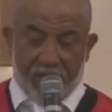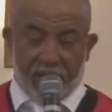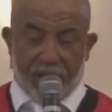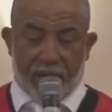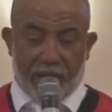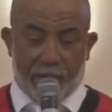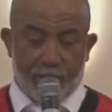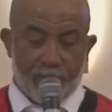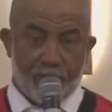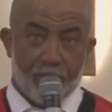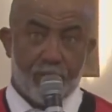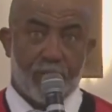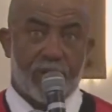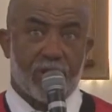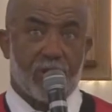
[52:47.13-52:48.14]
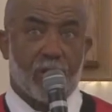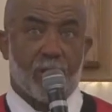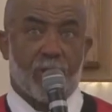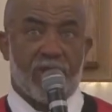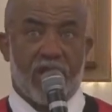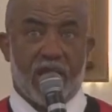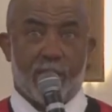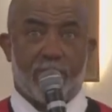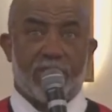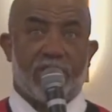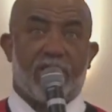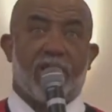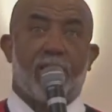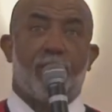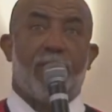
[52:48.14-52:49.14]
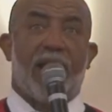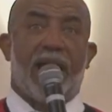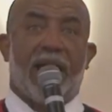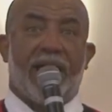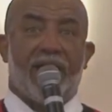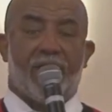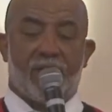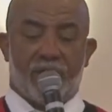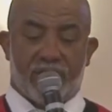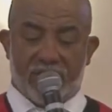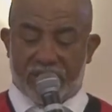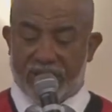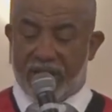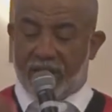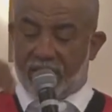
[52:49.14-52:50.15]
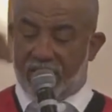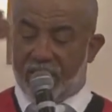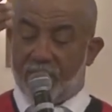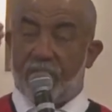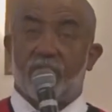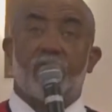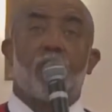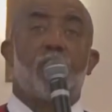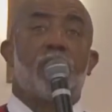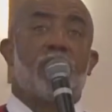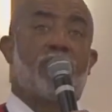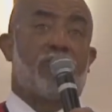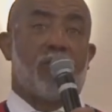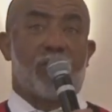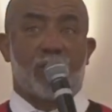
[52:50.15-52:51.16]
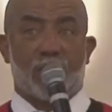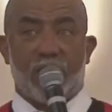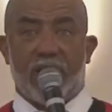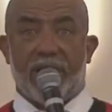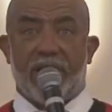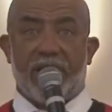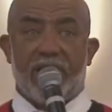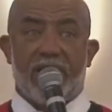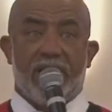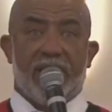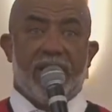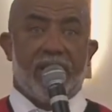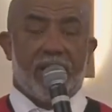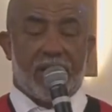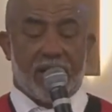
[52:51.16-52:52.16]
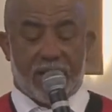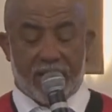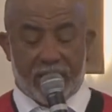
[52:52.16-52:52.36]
Um, but you'll be able to come by on the Saturday before the first Sunday uh,